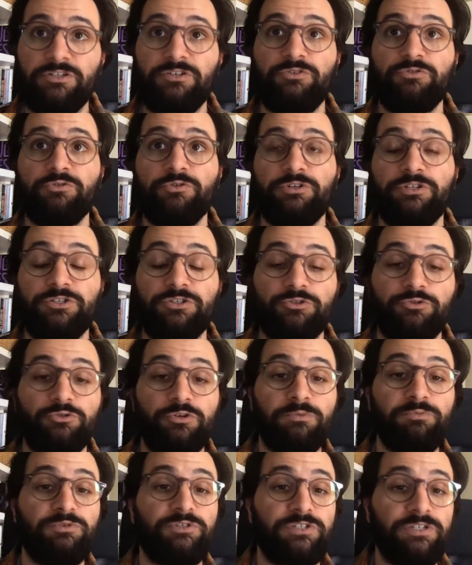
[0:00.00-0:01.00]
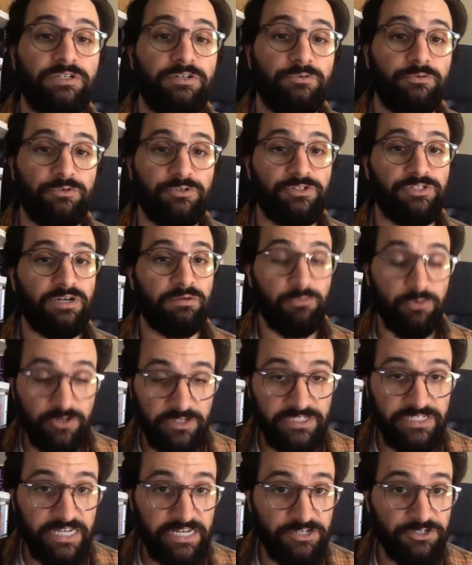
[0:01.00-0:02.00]
your description or
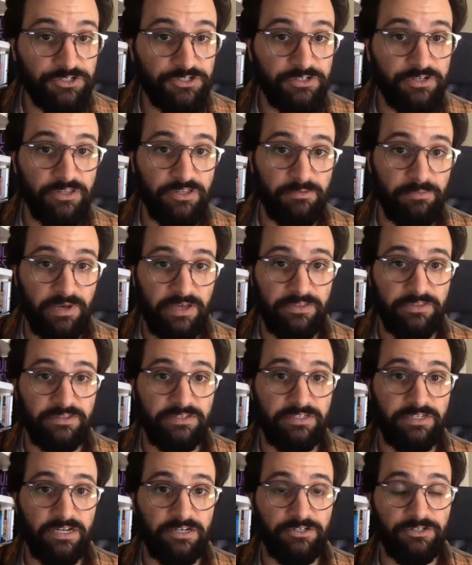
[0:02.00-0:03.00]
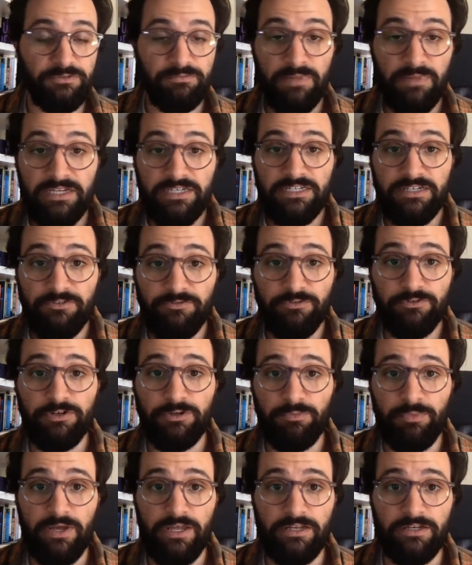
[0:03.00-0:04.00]
summarization of the method section might differ
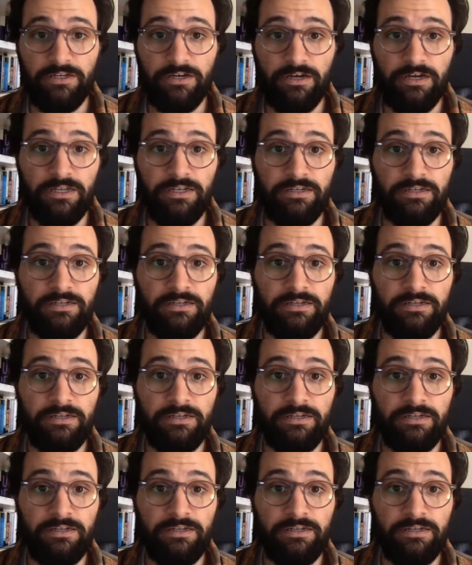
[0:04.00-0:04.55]
depend on